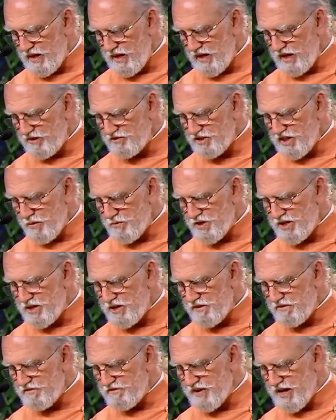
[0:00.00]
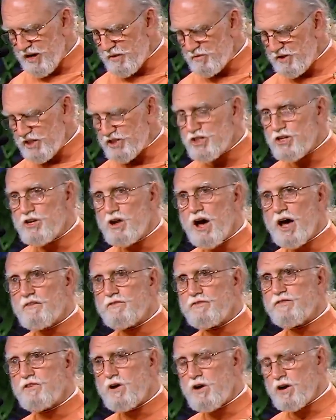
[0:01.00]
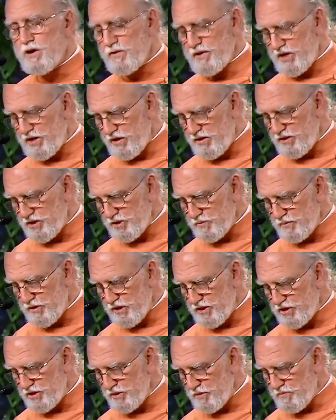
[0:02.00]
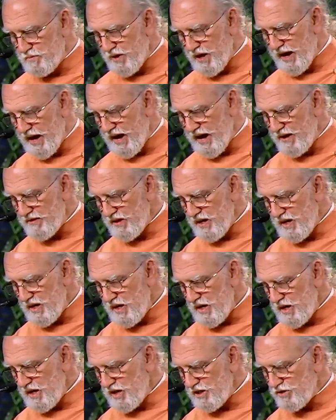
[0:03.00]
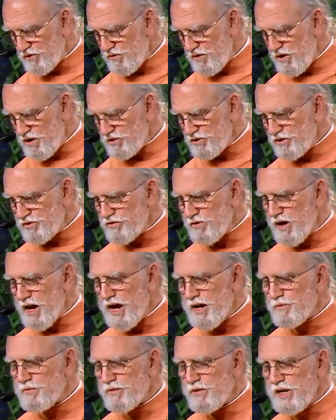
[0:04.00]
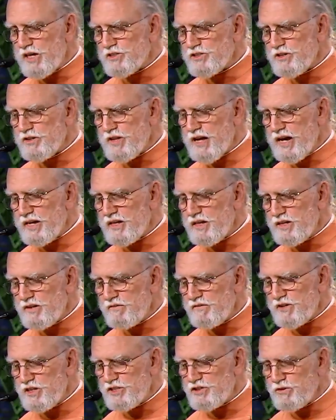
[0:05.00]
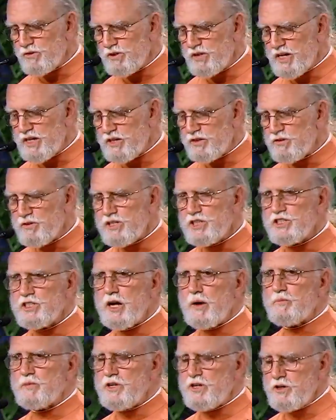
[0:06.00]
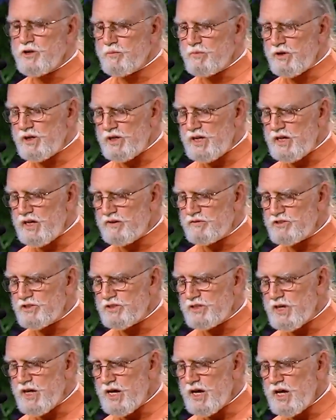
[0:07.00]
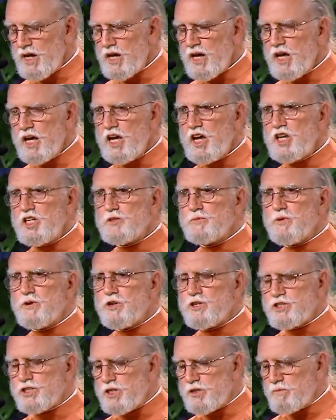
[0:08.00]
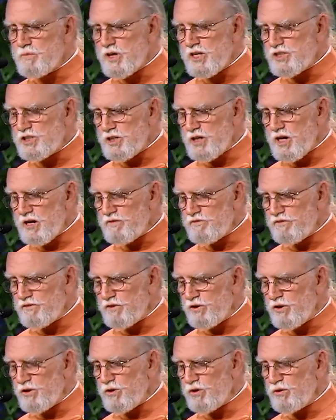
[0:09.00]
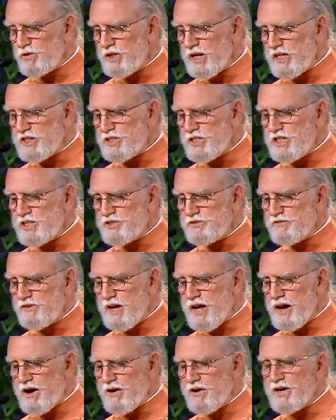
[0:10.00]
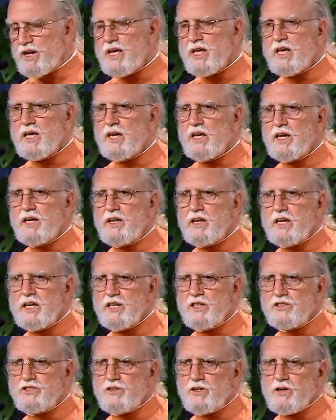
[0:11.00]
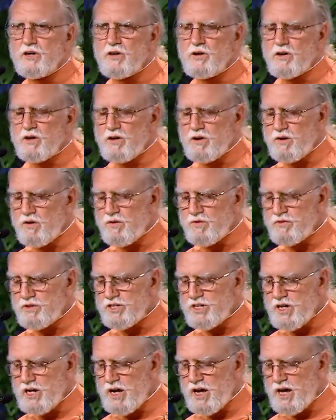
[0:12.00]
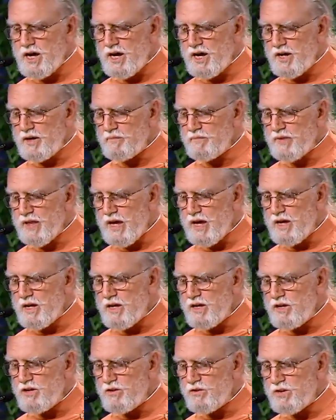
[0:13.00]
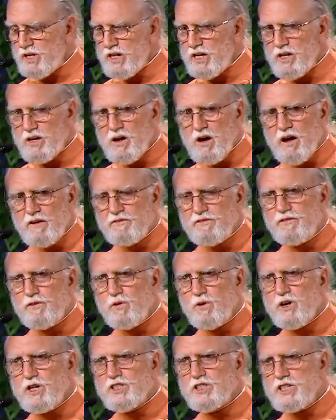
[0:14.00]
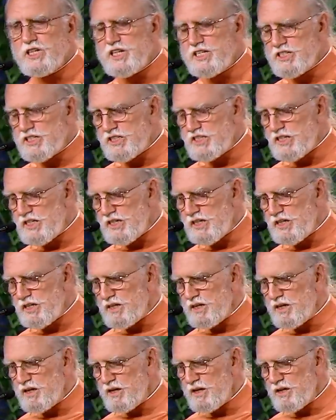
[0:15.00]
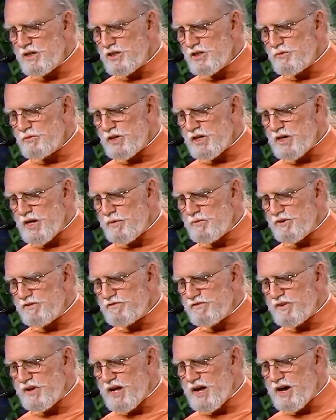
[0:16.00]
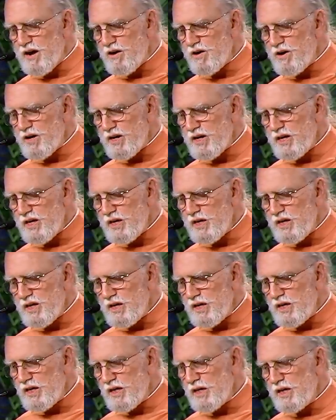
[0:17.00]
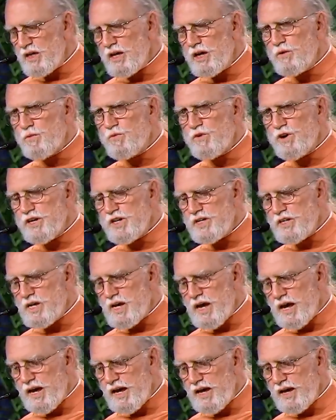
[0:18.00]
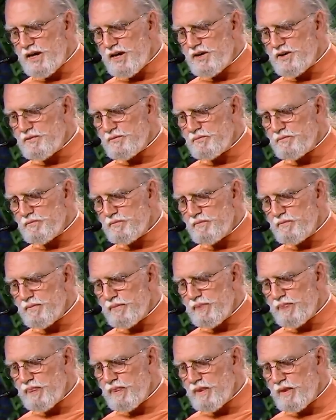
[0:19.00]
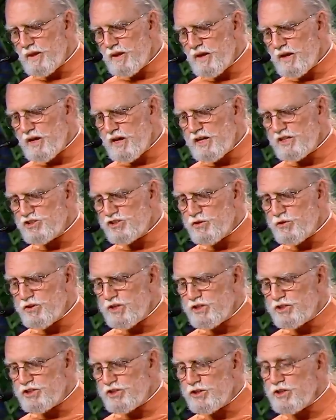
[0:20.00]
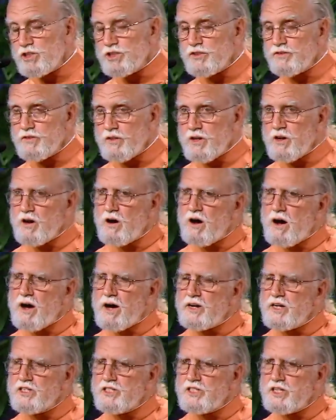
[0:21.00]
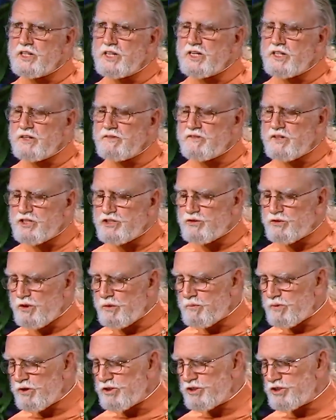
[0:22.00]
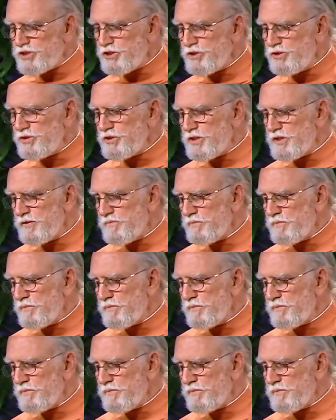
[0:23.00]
If someone in your family is not following your spiritual path, it is wrong to try and pressure that individual into accepting your beliefs. Each person must unfold as each flower in his or her own time. You cannot force a seed to become a flower in one day. And so the search for God is an individual pursuit